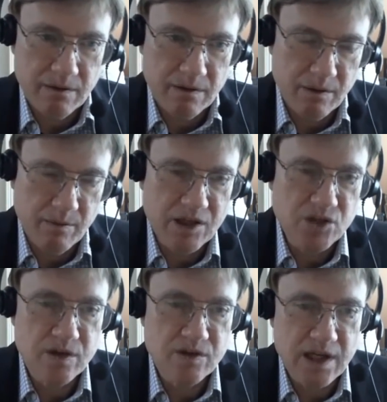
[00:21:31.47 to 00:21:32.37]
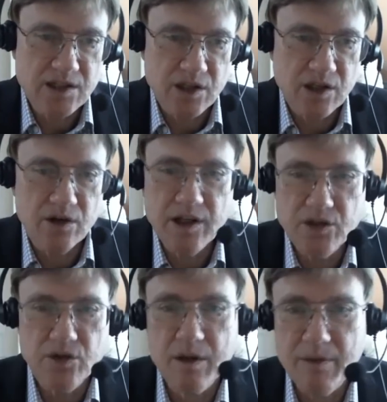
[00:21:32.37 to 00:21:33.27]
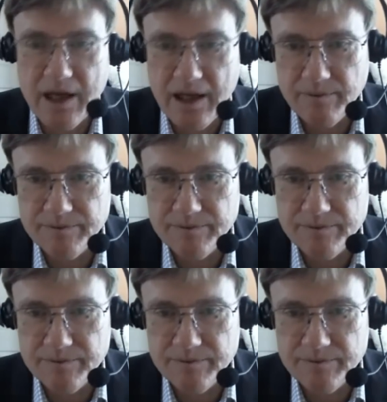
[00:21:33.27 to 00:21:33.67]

the Ministry of State Security to a committee.